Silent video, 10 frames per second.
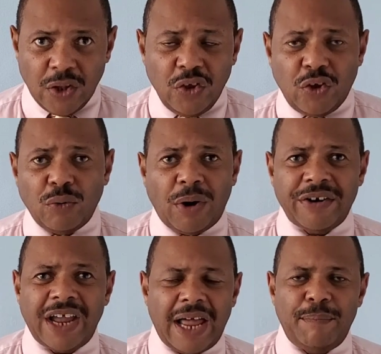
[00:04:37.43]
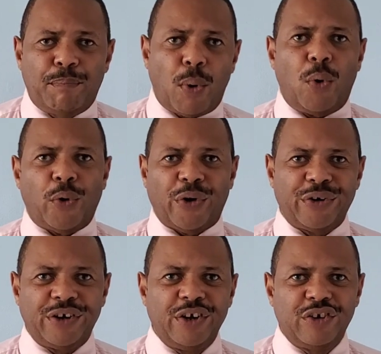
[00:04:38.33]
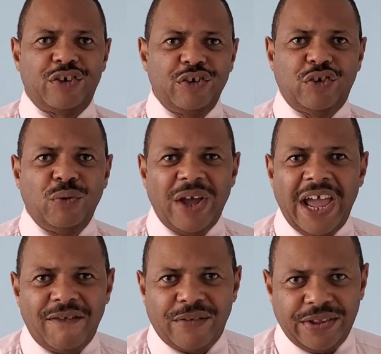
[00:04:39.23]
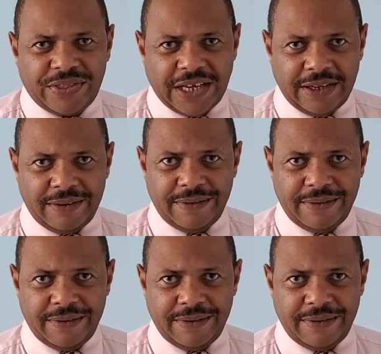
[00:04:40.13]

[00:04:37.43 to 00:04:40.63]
You are not born to do everything.